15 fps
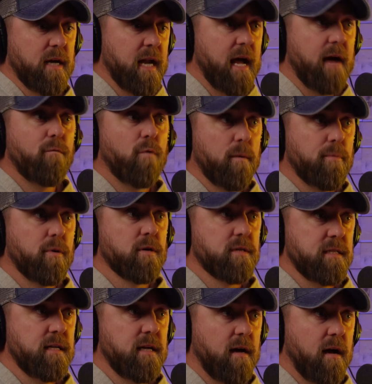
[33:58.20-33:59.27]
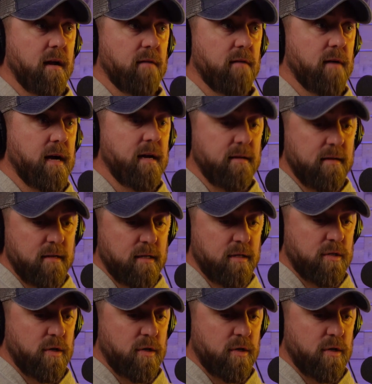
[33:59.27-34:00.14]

You got to have one person in on it, right?